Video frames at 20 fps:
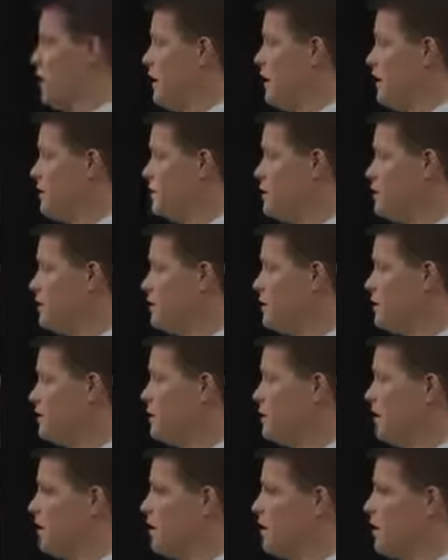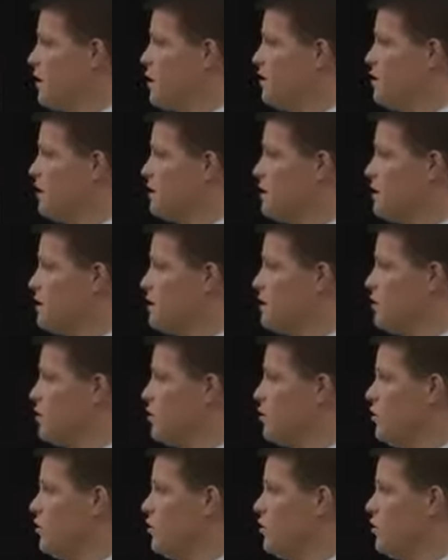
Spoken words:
is this video is the